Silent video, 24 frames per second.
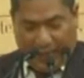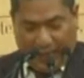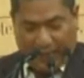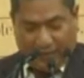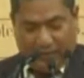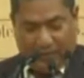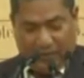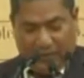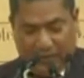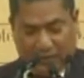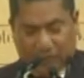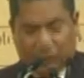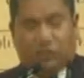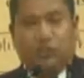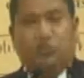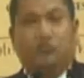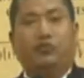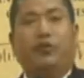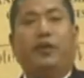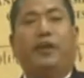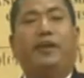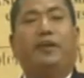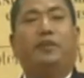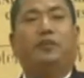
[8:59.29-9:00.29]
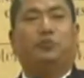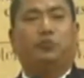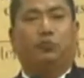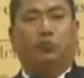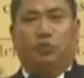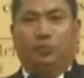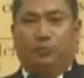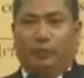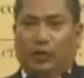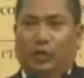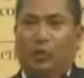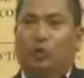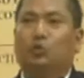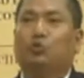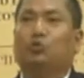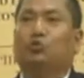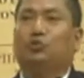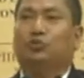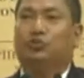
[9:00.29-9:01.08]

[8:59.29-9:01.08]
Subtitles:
and strength would be